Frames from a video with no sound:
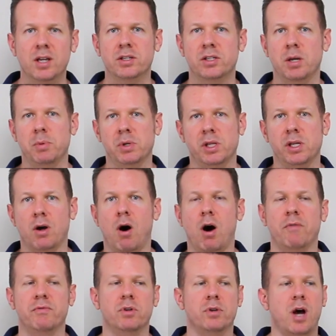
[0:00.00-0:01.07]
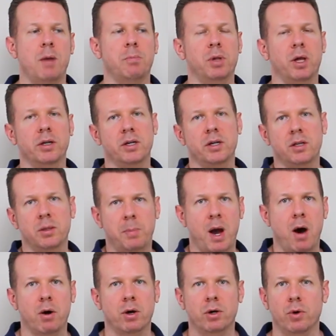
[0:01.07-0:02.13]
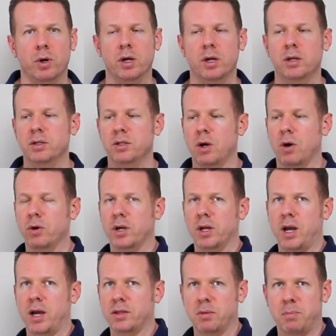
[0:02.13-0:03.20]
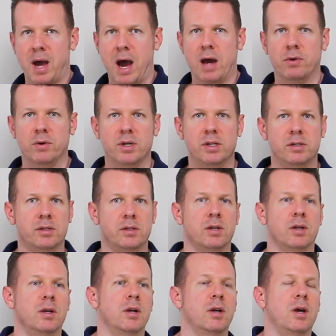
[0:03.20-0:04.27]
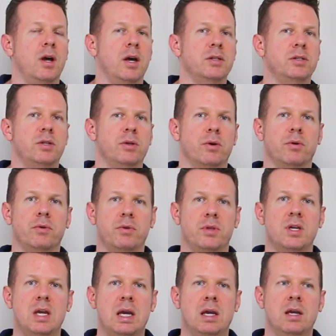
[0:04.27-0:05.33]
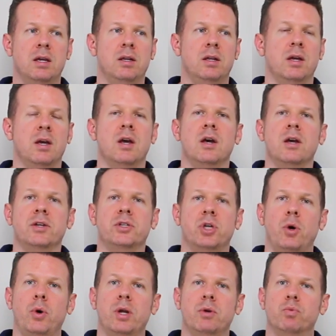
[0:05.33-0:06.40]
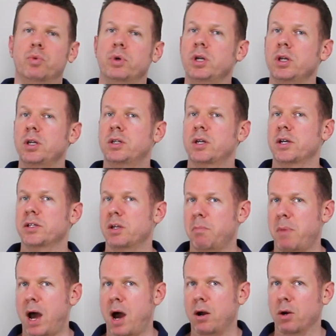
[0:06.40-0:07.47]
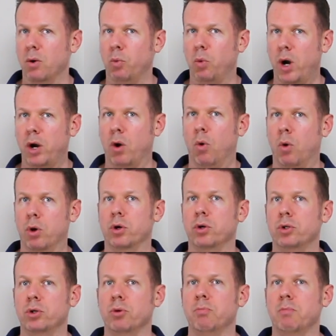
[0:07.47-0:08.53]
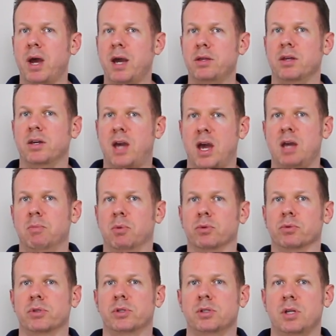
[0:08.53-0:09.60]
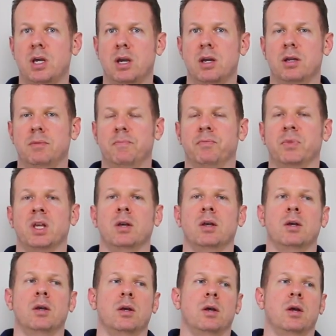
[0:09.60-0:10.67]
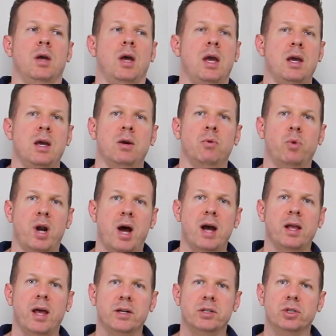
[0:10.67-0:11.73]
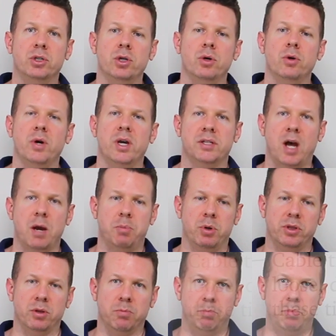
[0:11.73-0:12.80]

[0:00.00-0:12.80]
is typically off. You're not plugged into the power grid. Don't connect the batteries until the end. So it really doesn't matter what order you make the cables in. And what I like to do is I put the